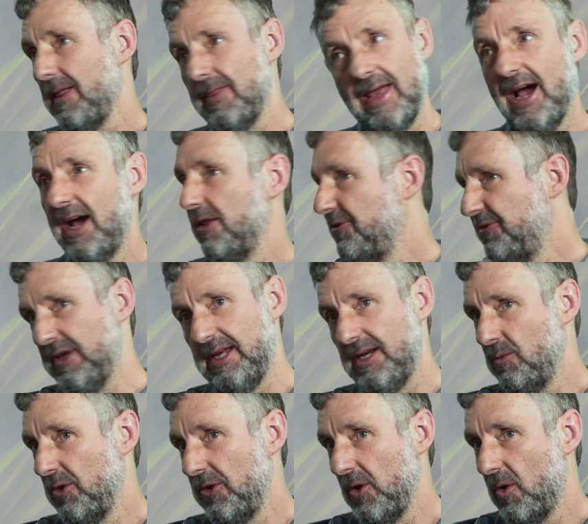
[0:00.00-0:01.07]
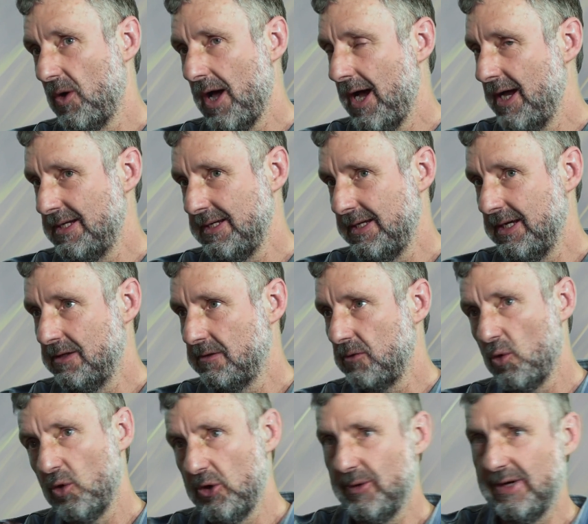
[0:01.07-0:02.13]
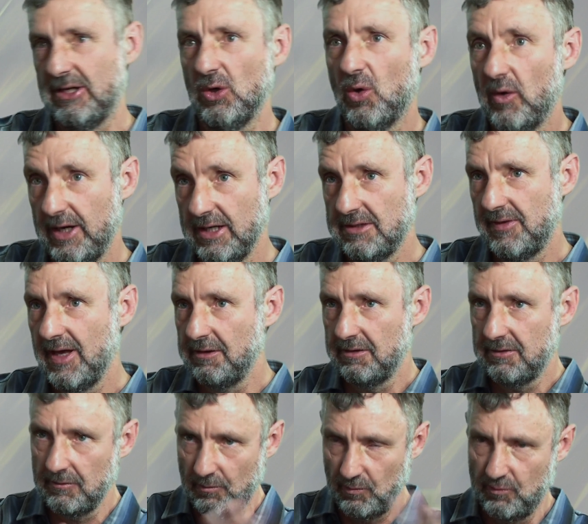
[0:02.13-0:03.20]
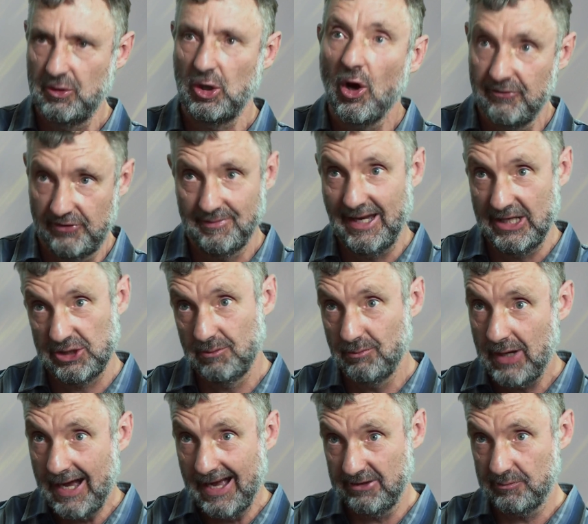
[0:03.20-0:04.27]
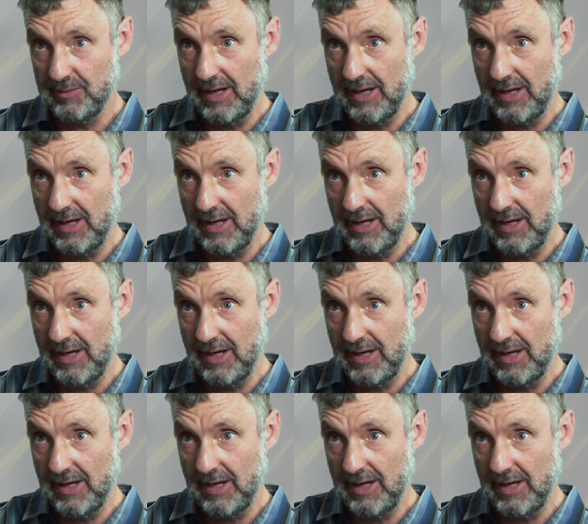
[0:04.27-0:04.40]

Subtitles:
they either fit in with your ideas or you ignore it. That's confirmation bias,